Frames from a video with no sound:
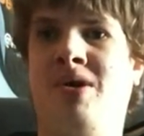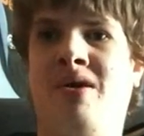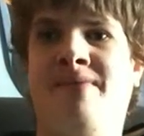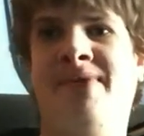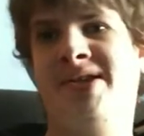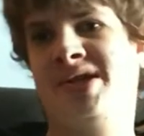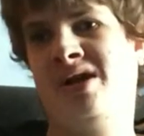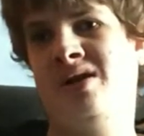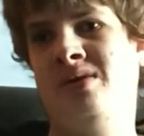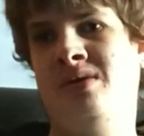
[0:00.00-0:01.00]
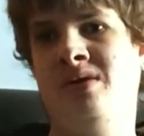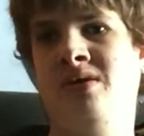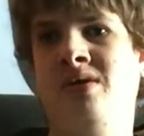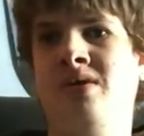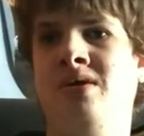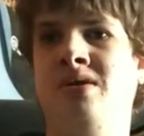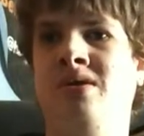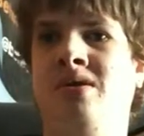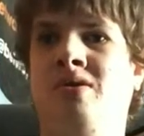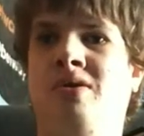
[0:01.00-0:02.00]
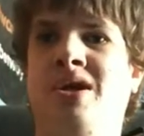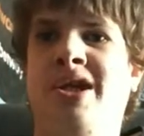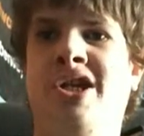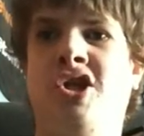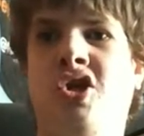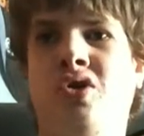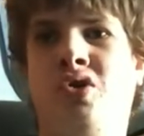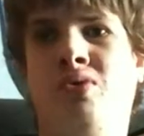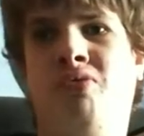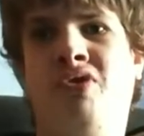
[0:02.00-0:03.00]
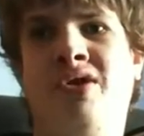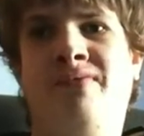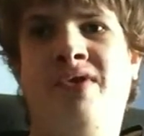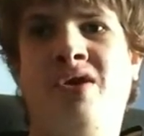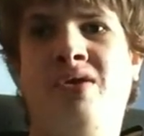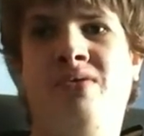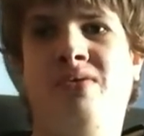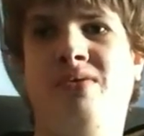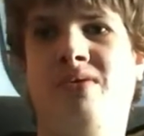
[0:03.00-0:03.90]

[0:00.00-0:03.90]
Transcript: but I've had to go in a neutral point of view.